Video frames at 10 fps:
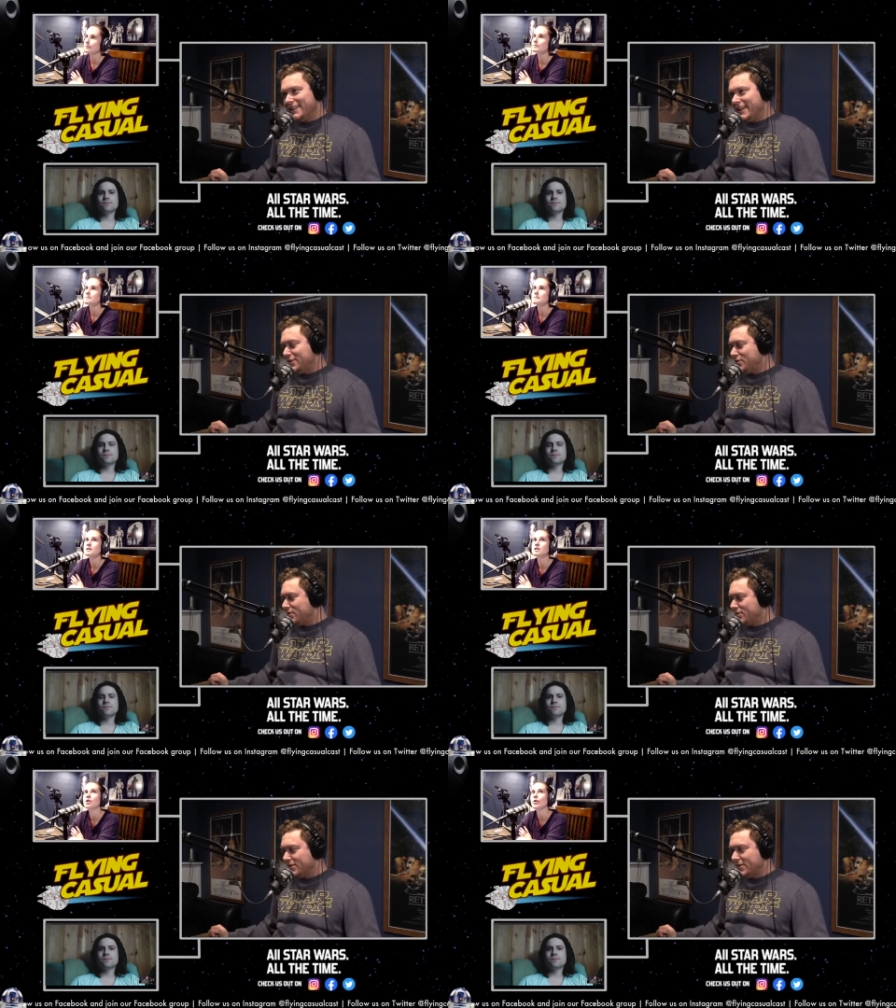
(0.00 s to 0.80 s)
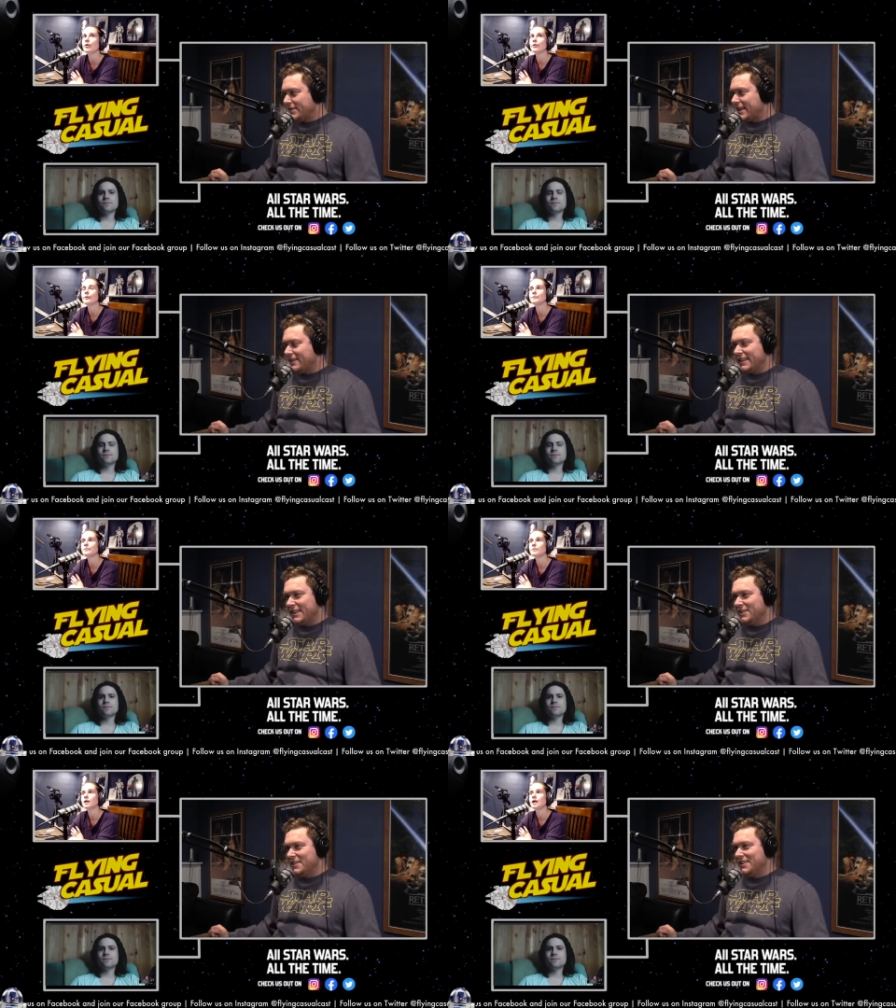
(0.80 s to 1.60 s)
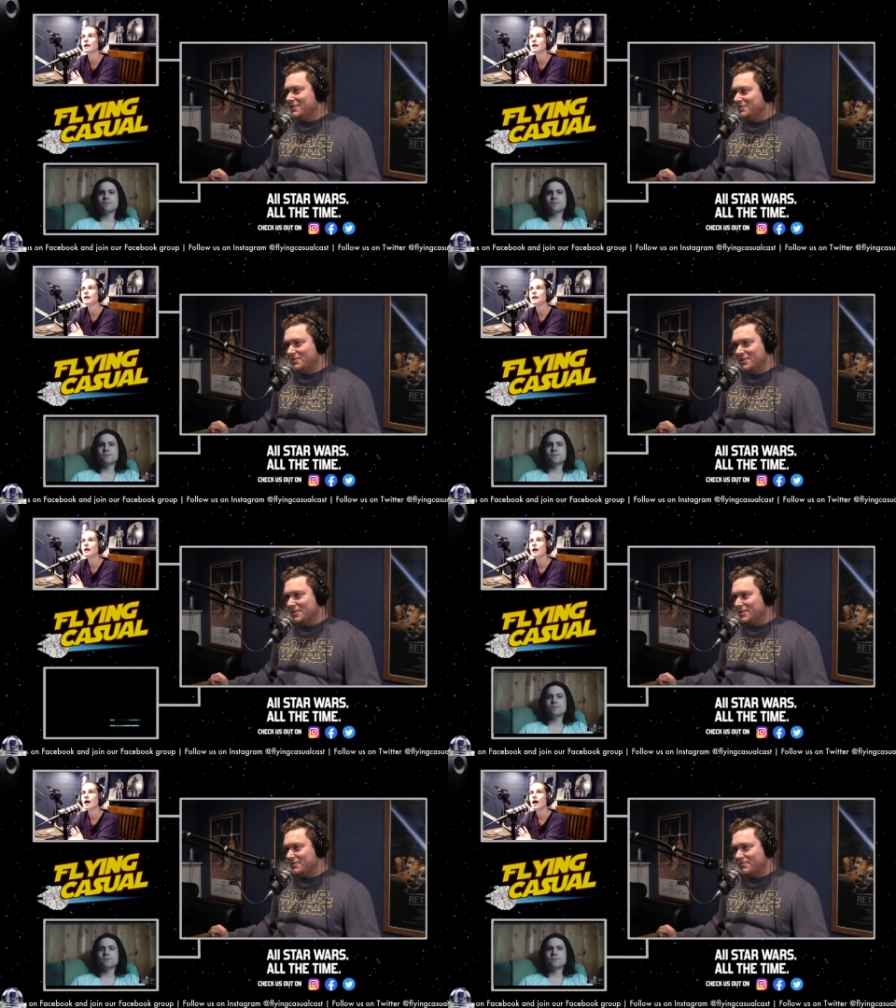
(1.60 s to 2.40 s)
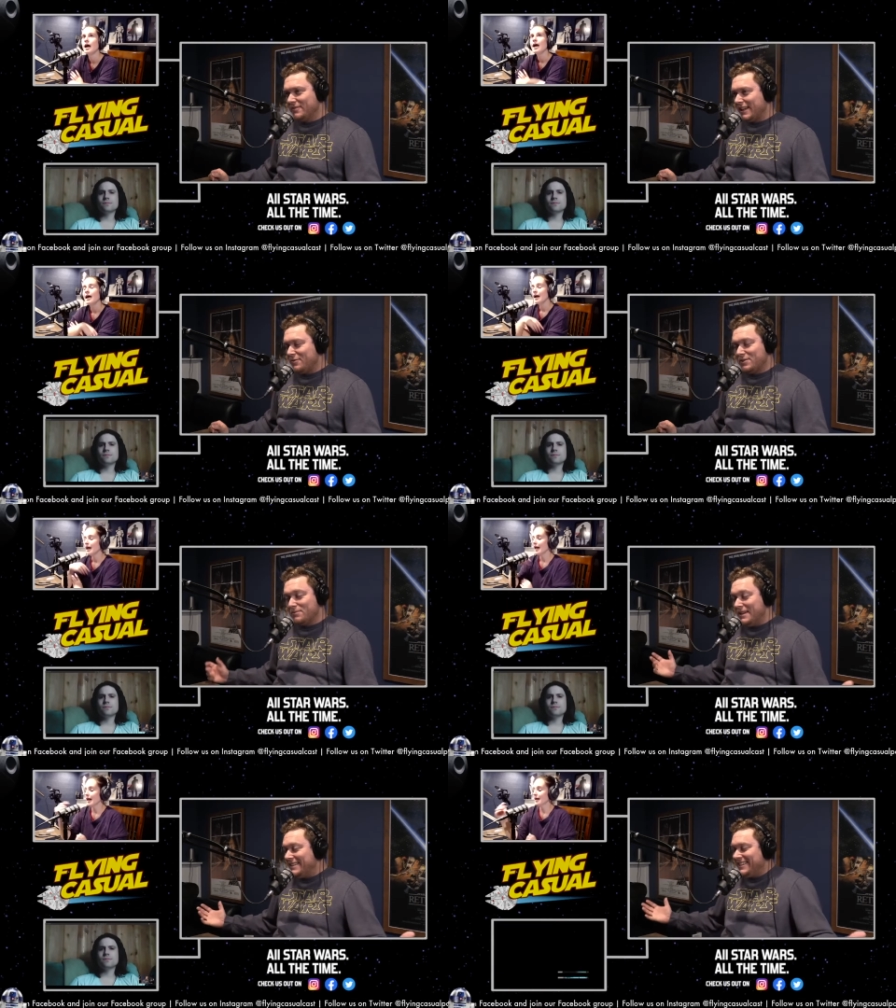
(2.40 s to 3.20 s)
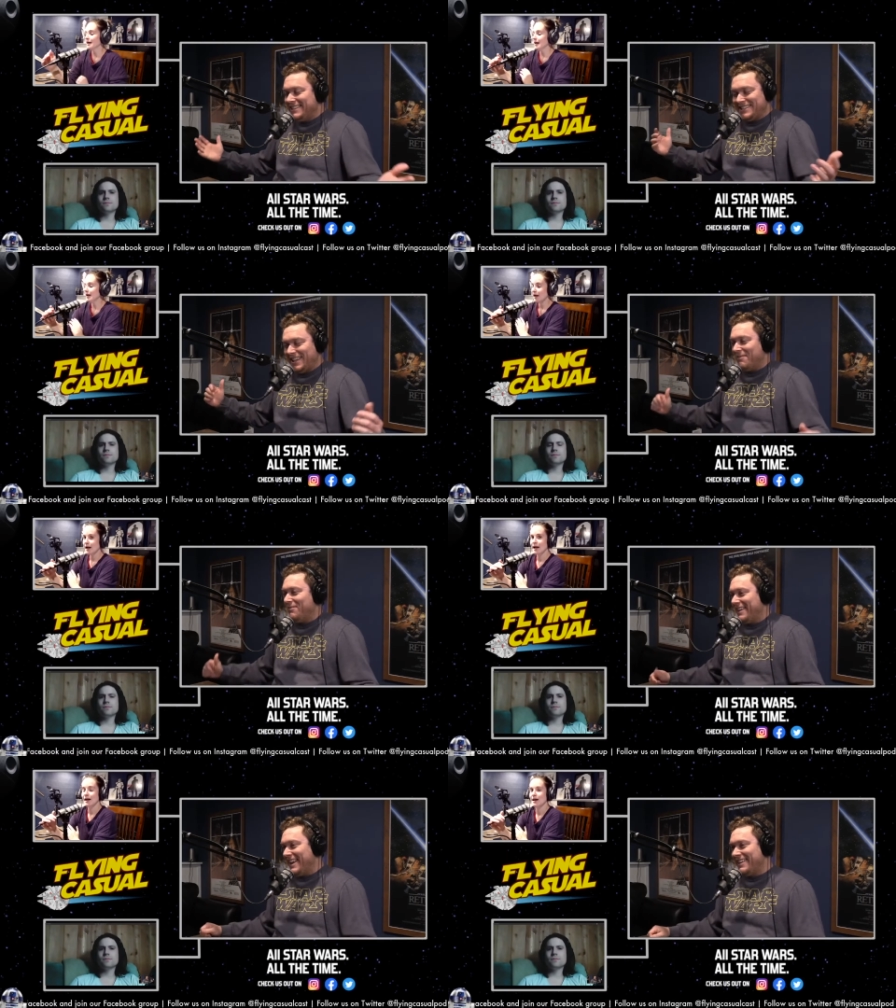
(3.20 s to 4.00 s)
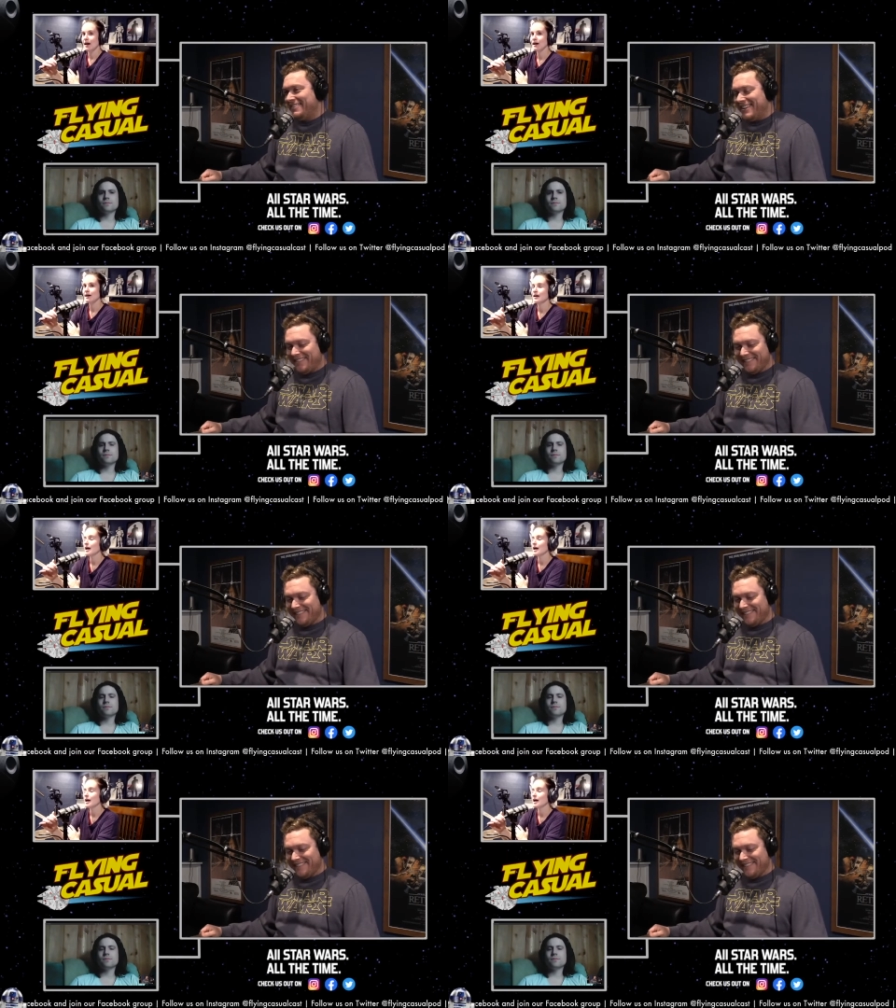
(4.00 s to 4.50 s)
It just looked like it was missing something. I don't know.